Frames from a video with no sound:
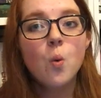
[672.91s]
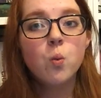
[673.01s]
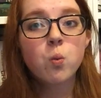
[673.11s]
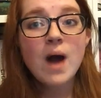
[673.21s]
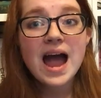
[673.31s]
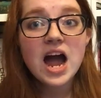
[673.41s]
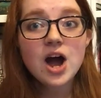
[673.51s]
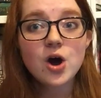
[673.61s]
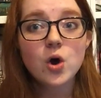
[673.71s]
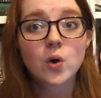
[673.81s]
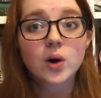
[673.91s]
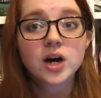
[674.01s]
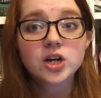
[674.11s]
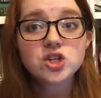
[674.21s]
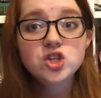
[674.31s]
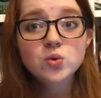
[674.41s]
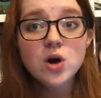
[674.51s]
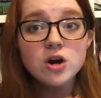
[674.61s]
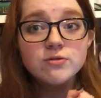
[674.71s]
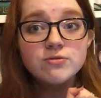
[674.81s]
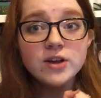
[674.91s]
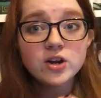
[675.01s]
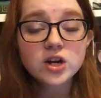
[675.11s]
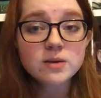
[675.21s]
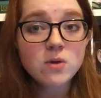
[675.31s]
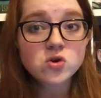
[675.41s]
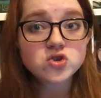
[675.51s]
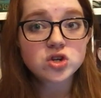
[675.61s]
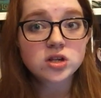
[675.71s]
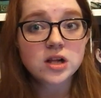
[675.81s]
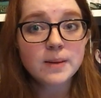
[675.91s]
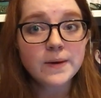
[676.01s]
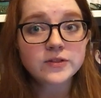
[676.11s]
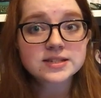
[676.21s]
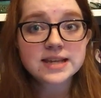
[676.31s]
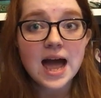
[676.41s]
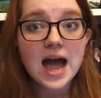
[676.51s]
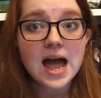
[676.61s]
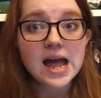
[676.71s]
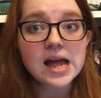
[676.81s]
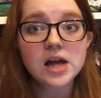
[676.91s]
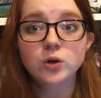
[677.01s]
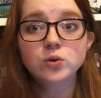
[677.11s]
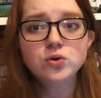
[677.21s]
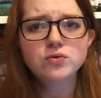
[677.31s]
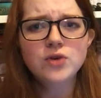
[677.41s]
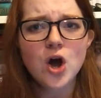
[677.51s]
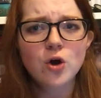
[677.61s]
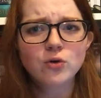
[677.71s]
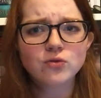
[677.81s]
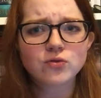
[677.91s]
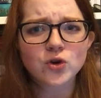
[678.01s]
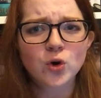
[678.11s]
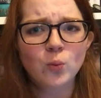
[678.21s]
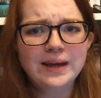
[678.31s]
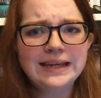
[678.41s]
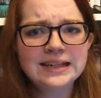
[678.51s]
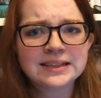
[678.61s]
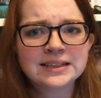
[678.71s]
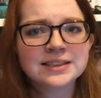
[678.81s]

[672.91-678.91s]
wow, you are very emotional about this guy who you've known for a week.